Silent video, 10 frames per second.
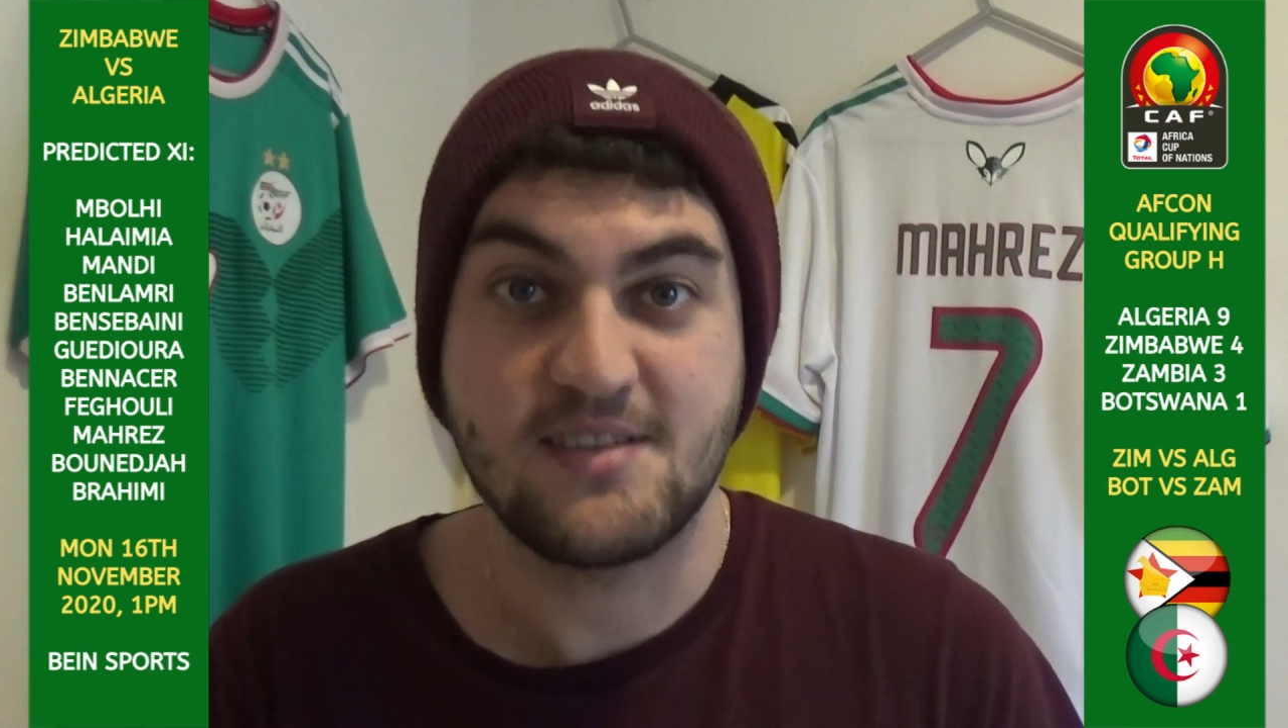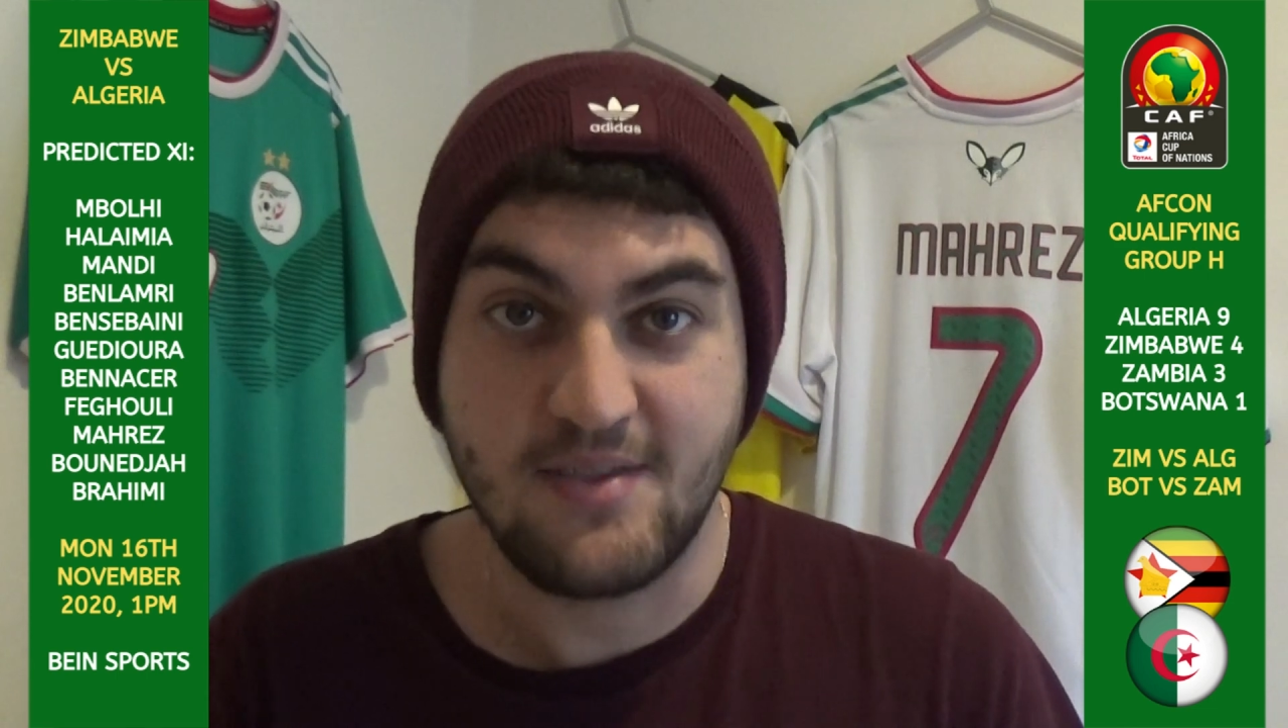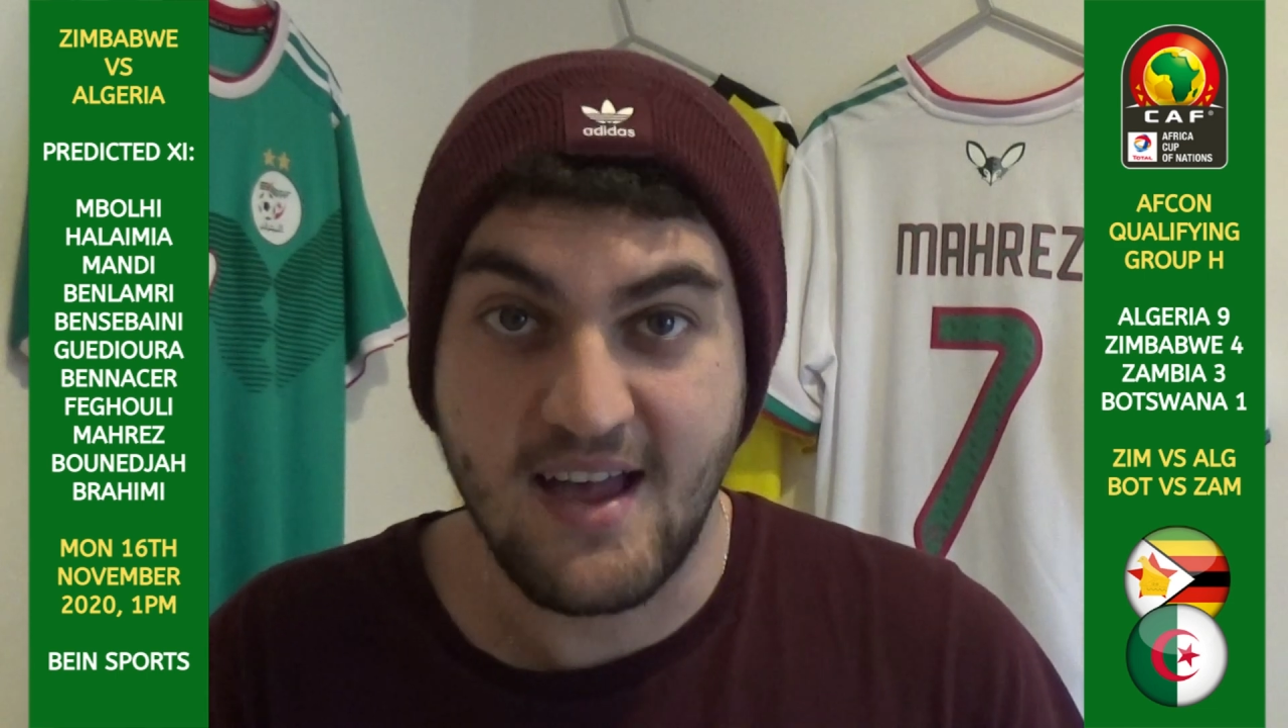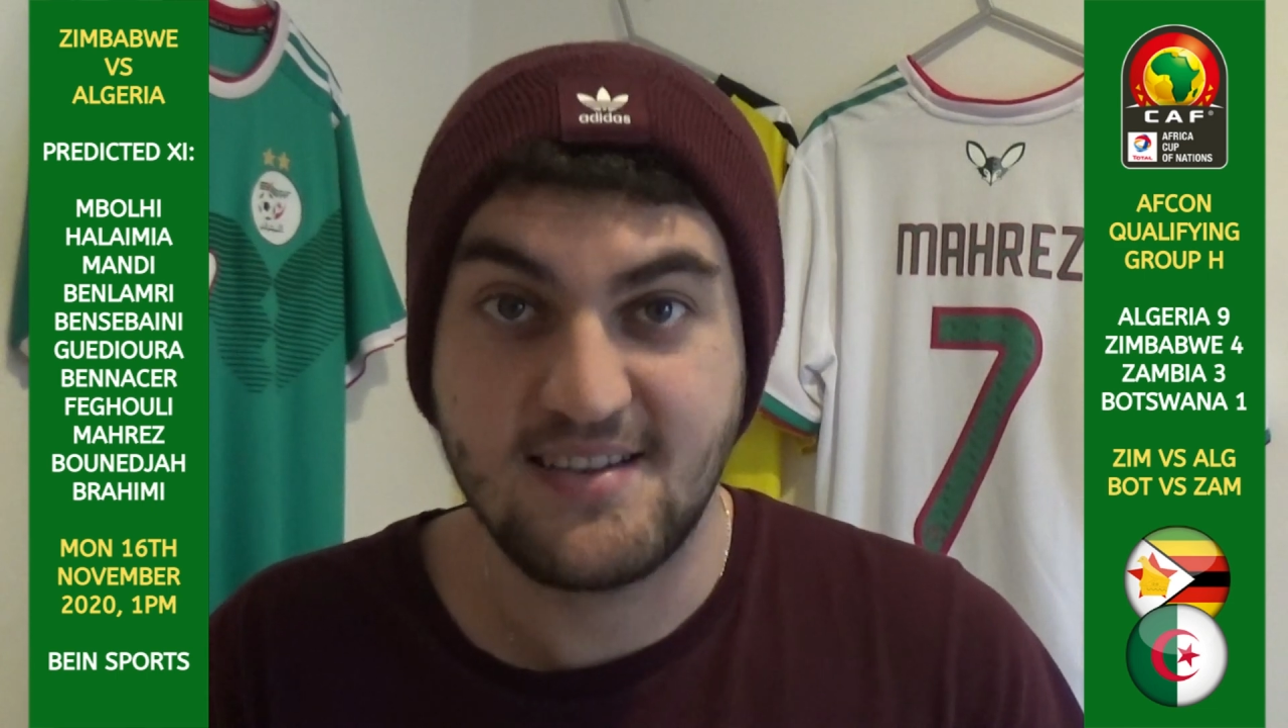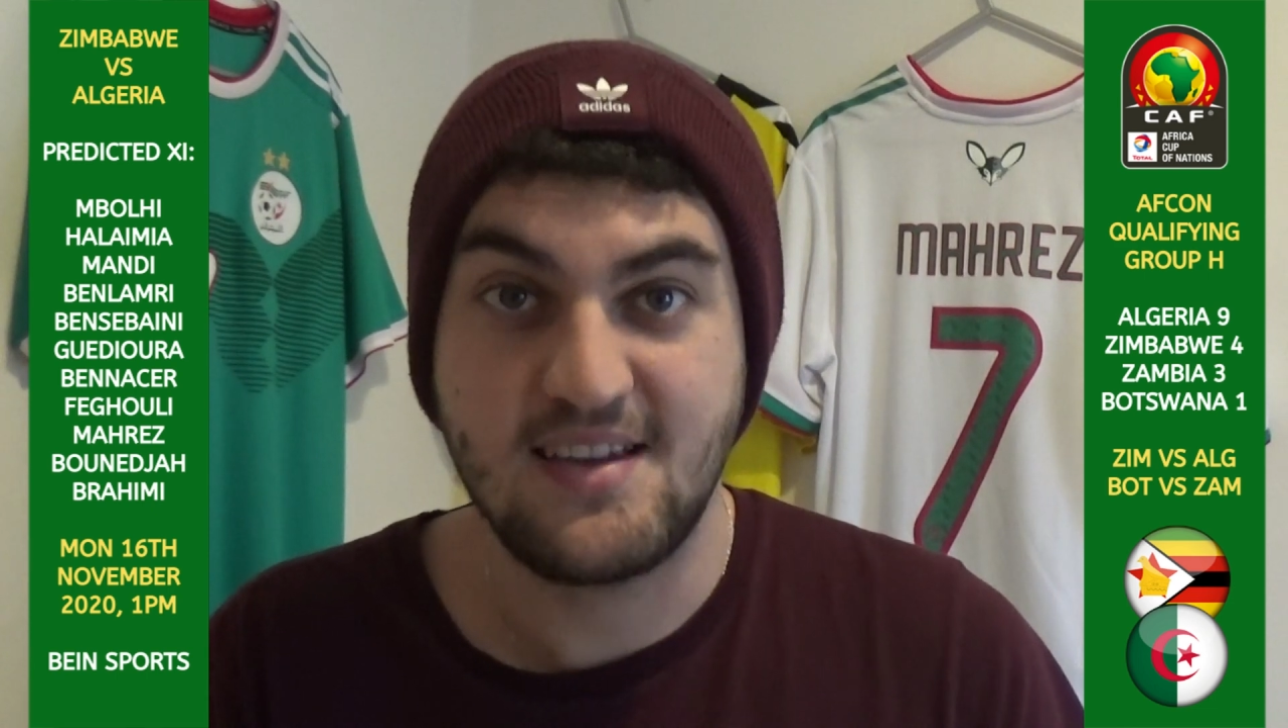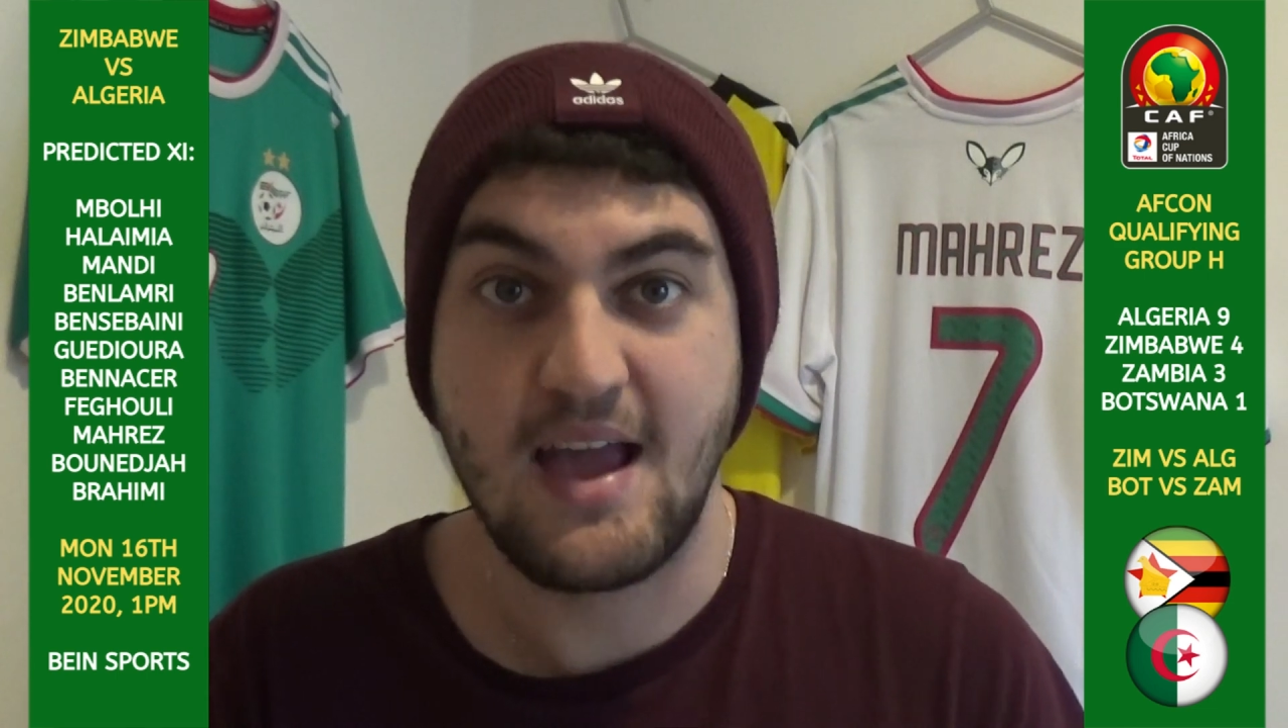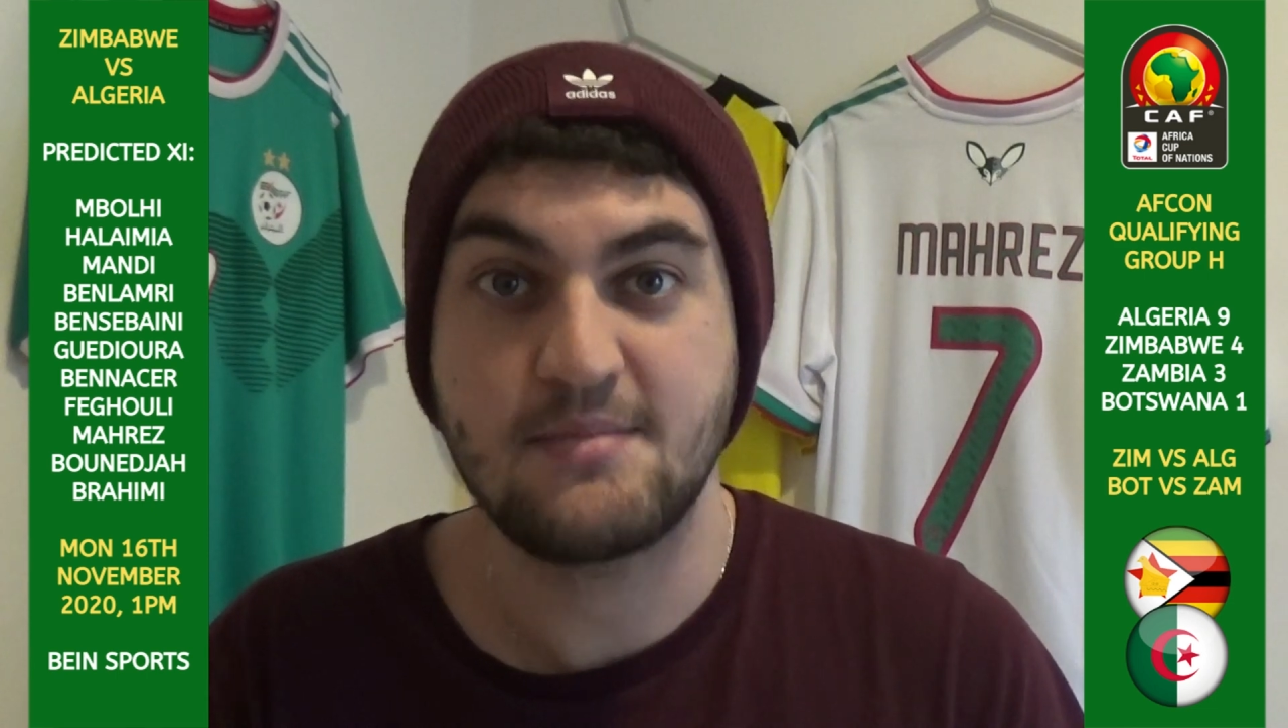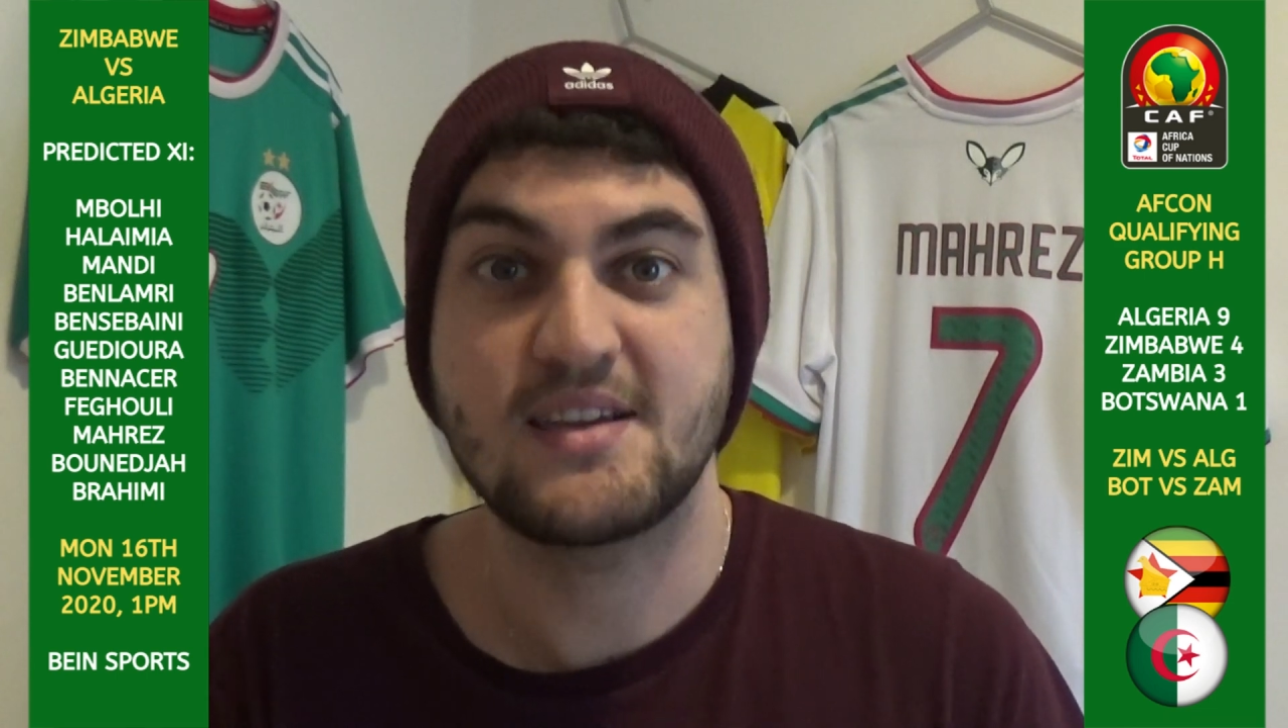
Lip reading: So that's the aim,